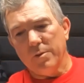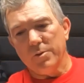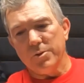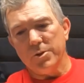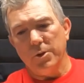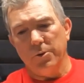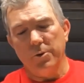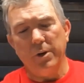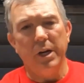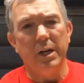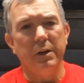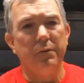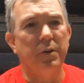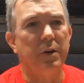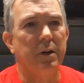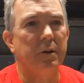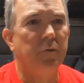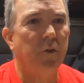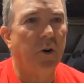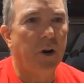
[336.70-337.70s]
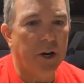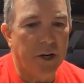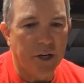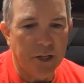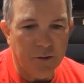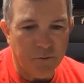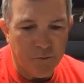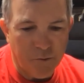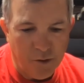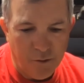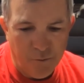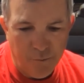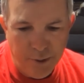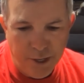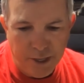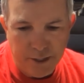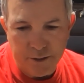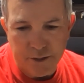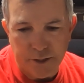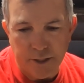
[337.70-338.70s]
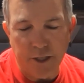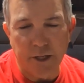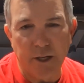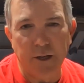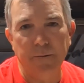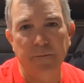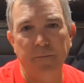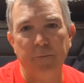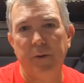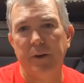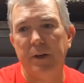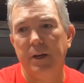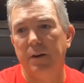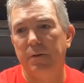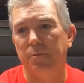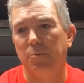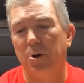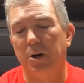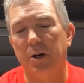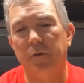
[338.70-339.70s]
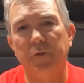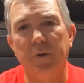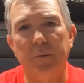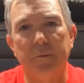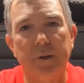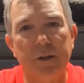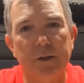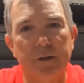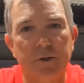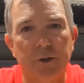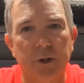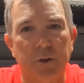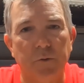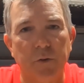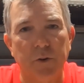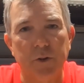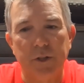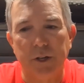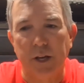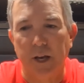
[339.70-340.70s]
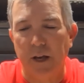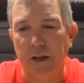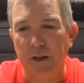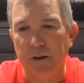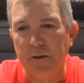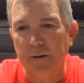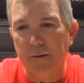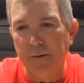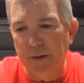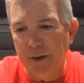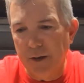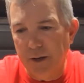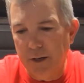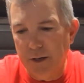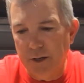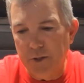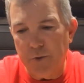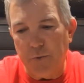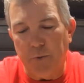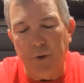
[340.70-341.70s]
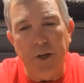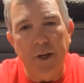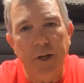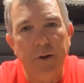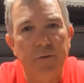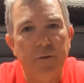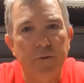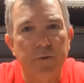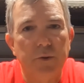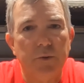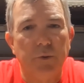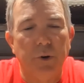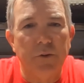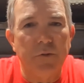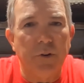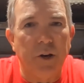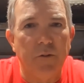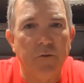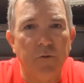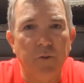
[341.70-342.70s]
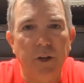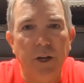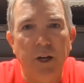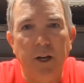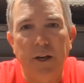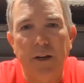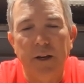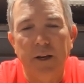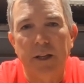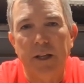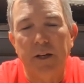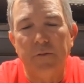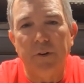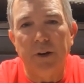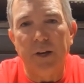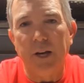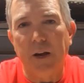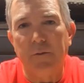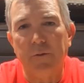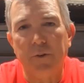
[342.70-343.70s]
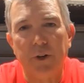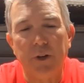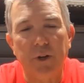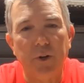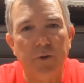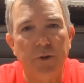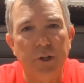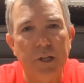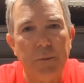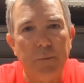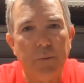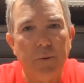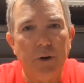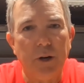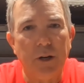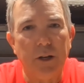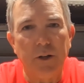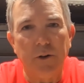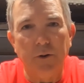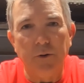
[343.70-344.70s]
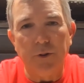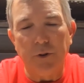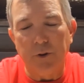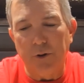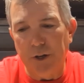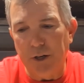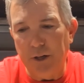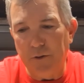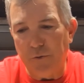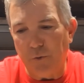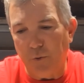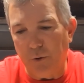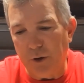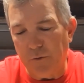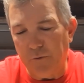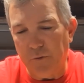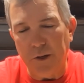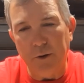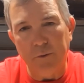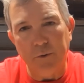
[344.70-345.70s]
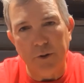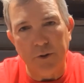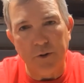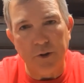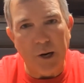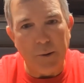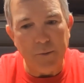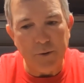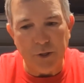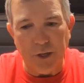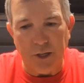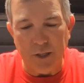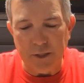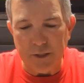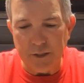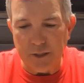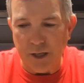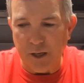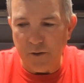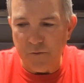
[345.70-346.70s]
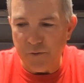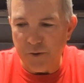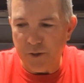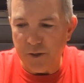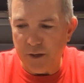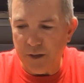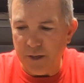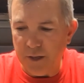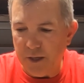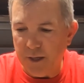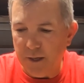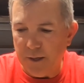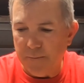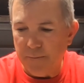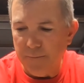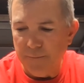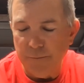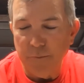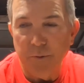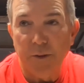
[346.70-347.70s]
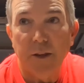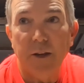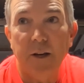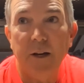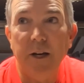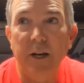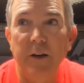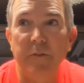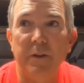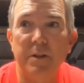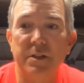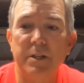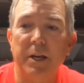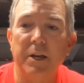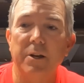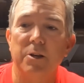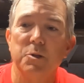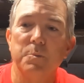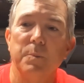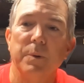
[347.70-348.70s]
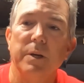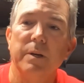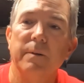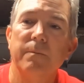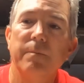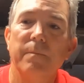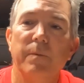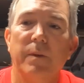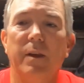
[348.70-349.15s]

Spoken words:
So kind of a variety of baits here. Again, working from the surface down 20-25 feet, and if I have to go deeper, I can go 30 to 40 feet with the drop shot and stuff, and the tailspin.